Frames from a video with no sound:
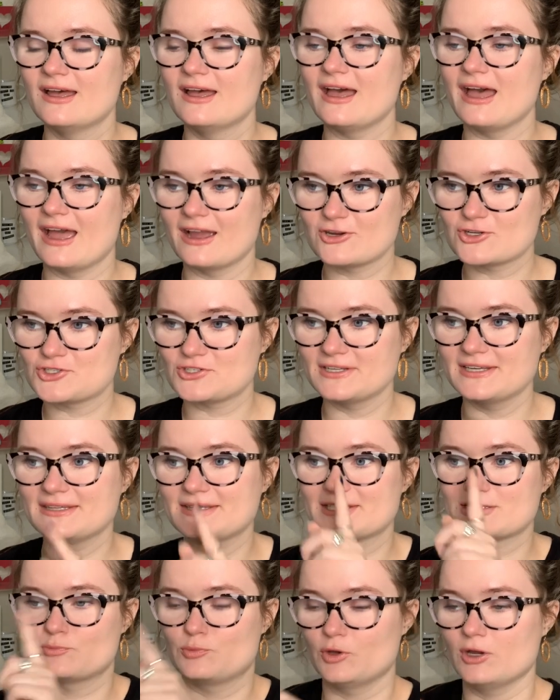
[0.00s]
Actually,
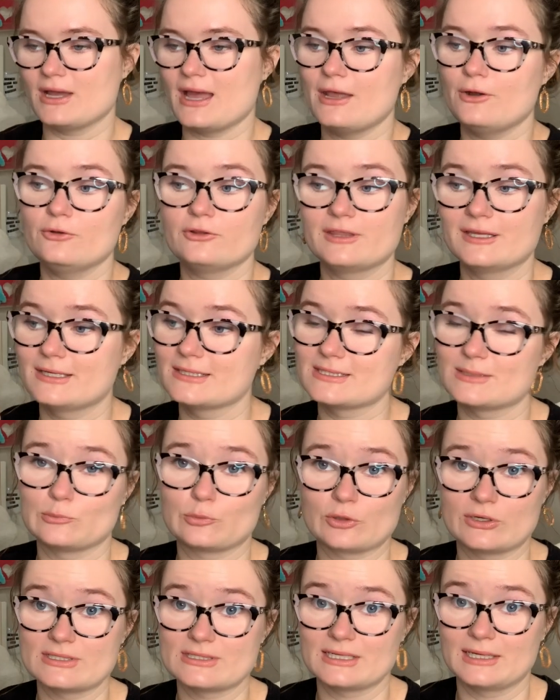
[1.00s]
this book I don't think is in
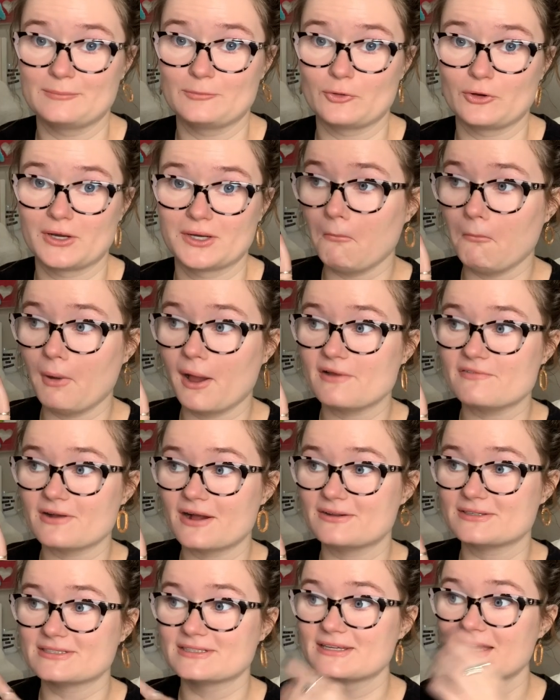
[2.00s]
print anymore. I
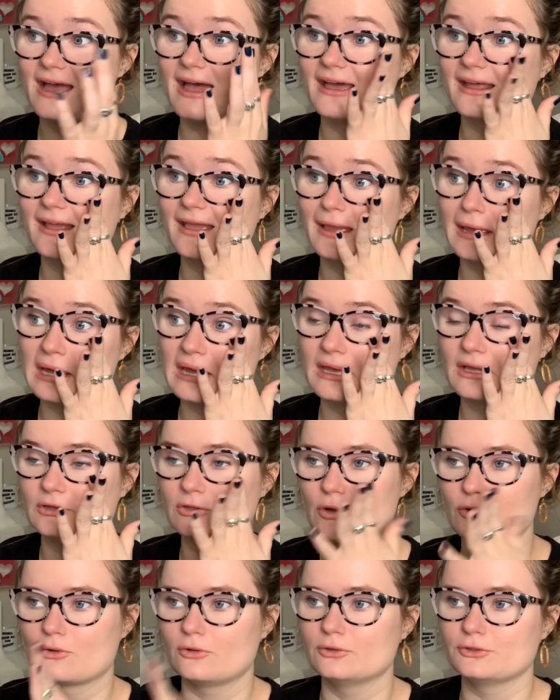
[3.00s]
found it at a
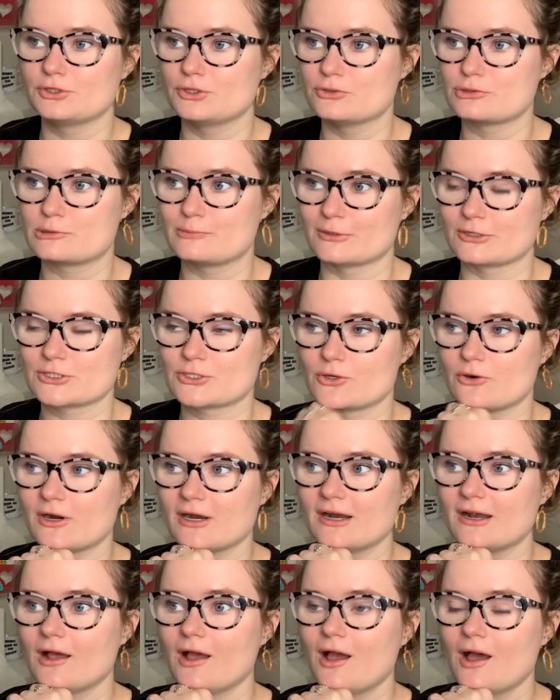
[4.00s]
local used
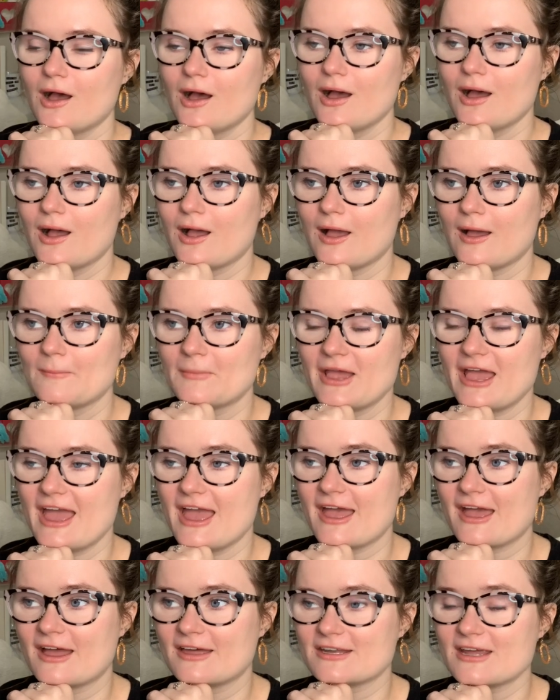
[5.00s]
bookstore um,
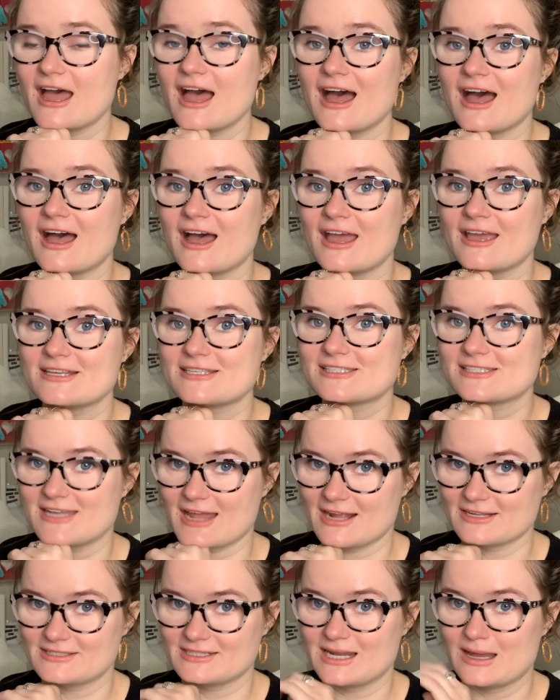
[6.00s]
and I
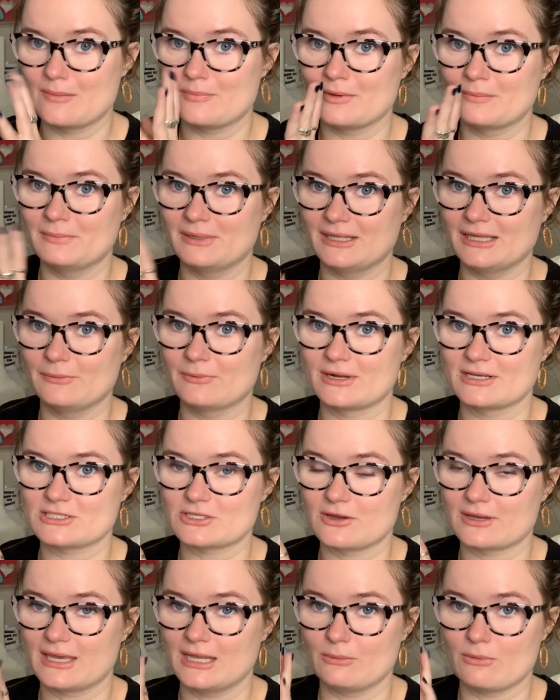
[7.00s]
snagged it up immediately when I
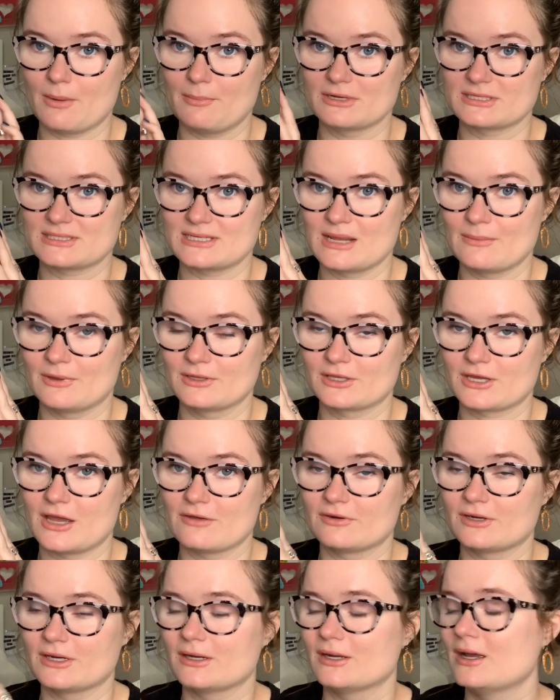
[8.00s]
saw Katie Robert's name on the
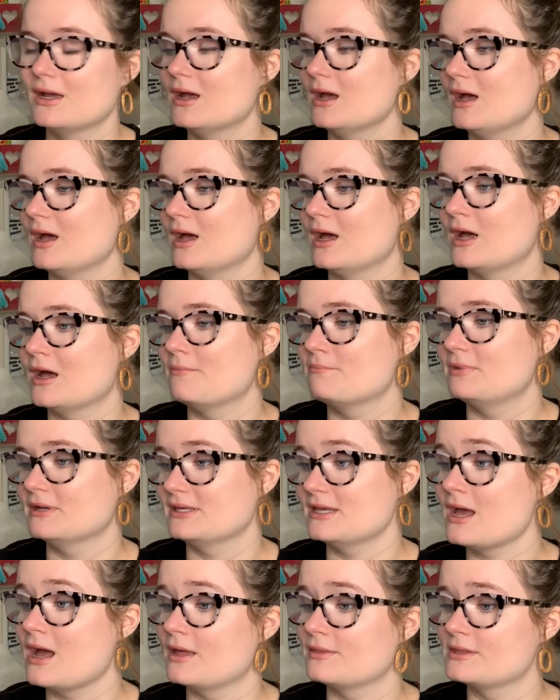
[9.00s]
cover. Um, but
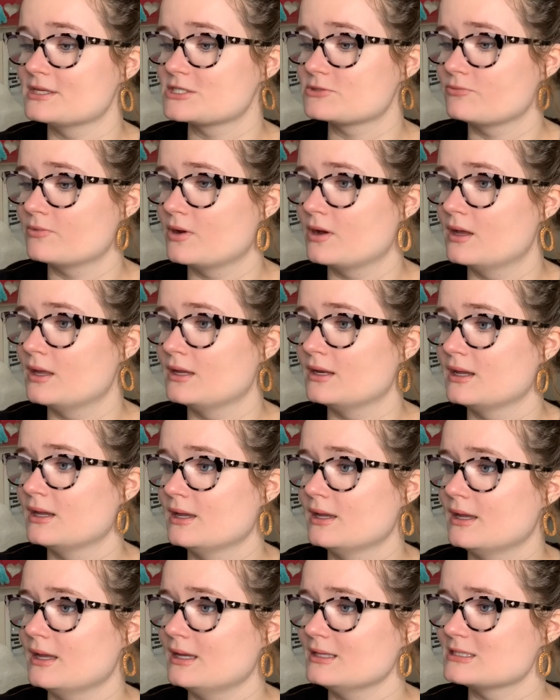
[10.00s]
yeah, this one
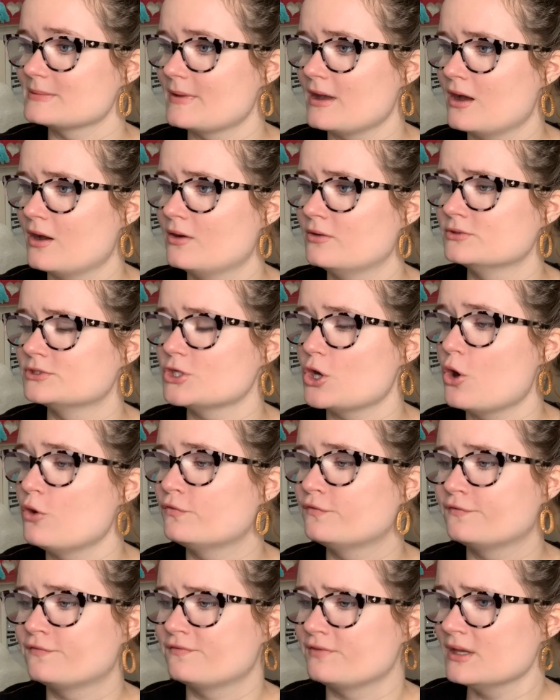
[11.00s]
is about
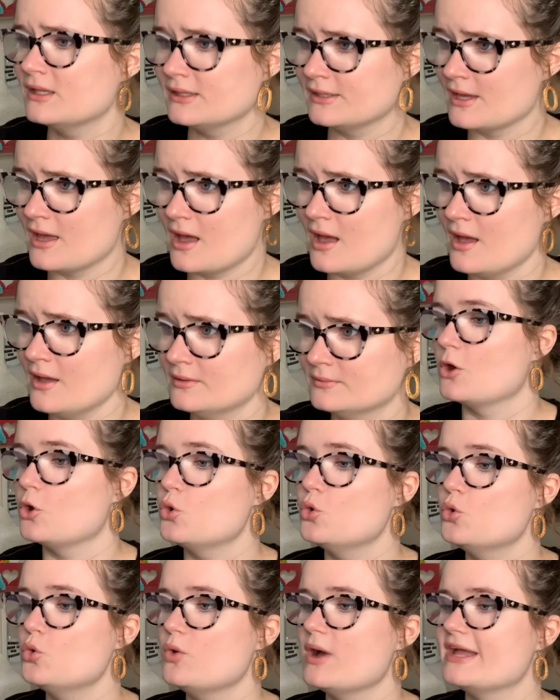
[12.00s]
Ophelia.
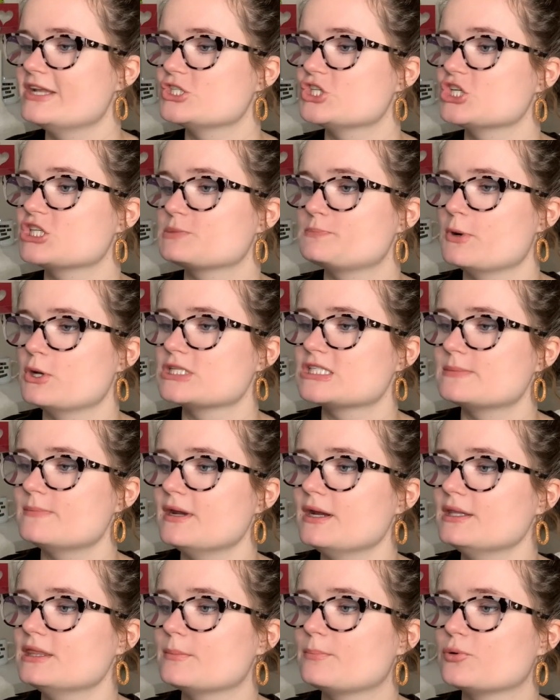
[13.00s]
Ooh, and she's supposed to
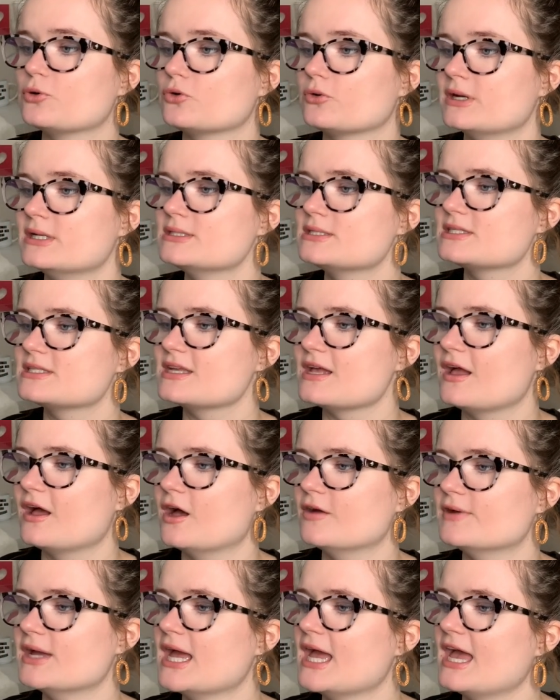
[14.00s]
marry the Prince
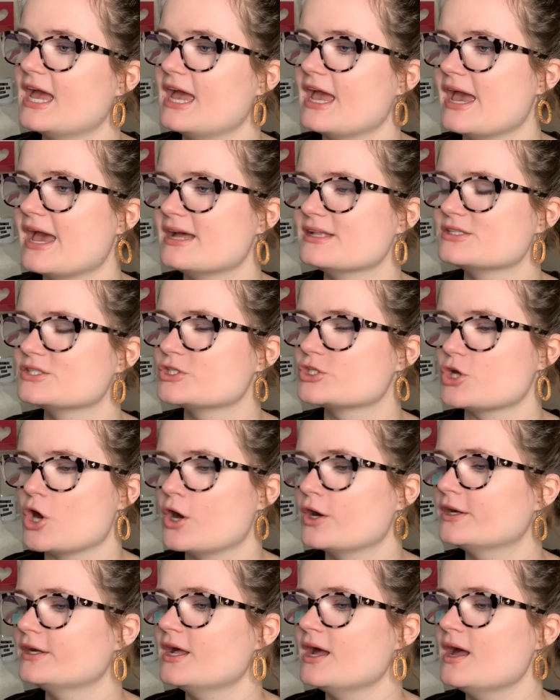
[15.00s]
of
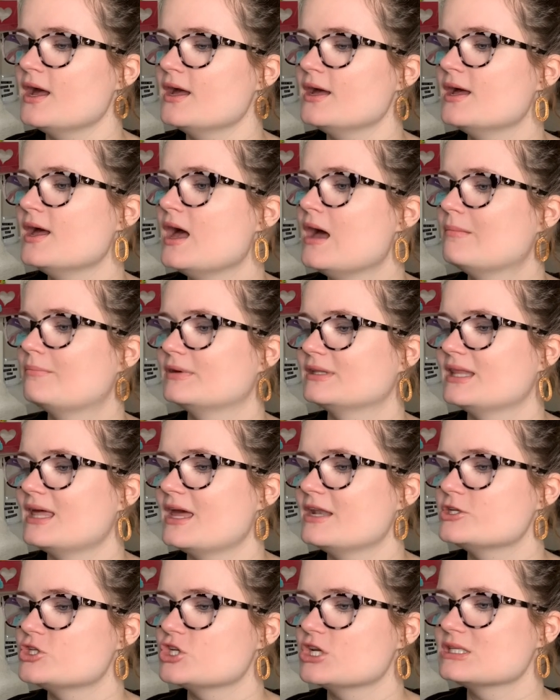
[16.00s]
Hansarda, but
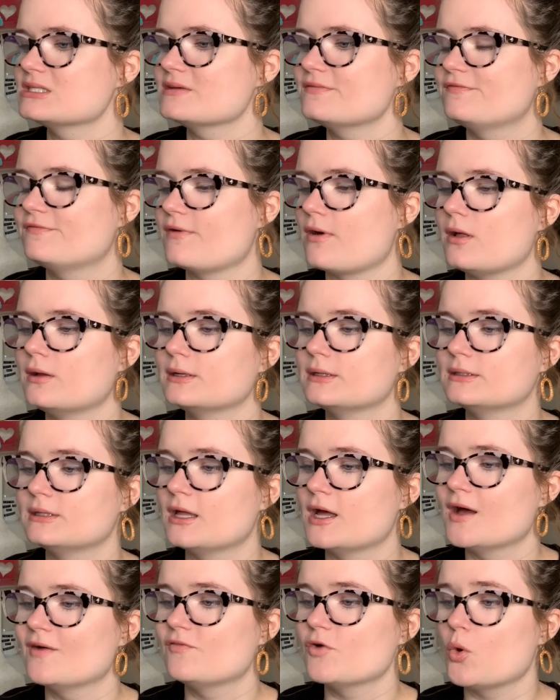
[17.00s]
then she ends up falling in
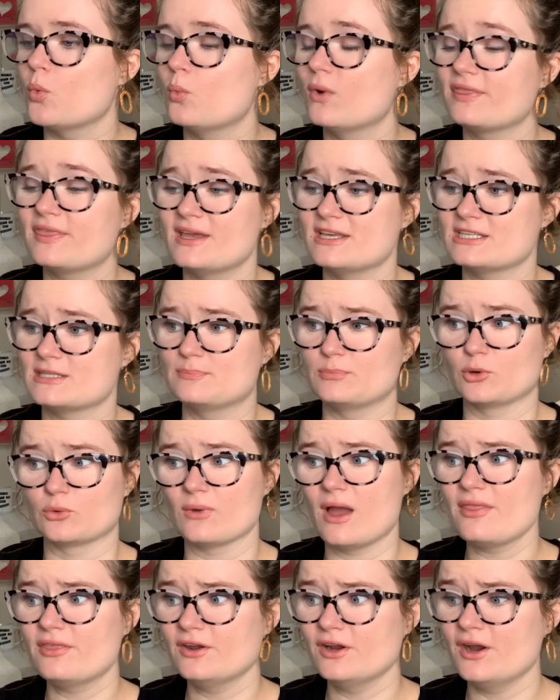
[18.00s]
love with his
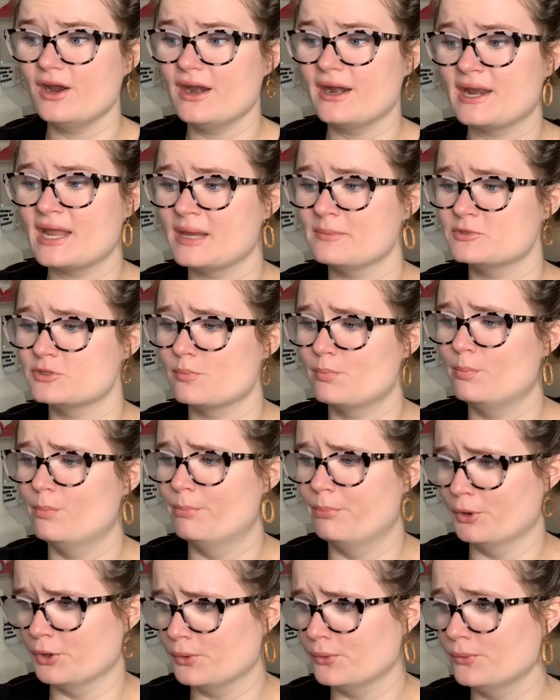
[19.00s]
brother named
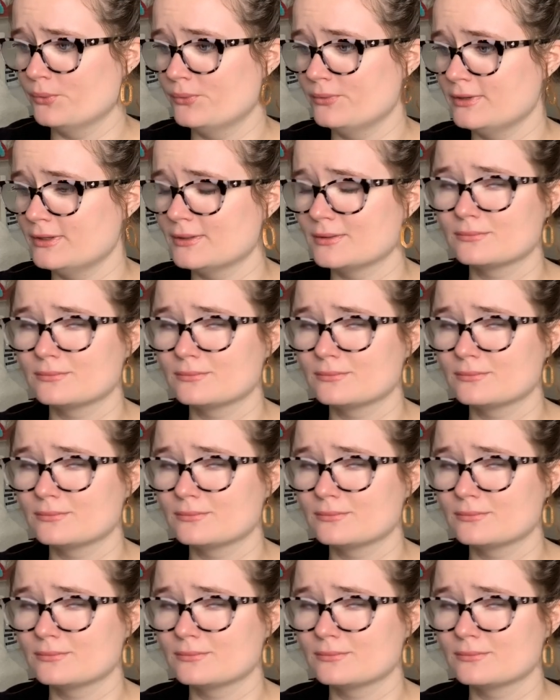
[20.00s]
Boone.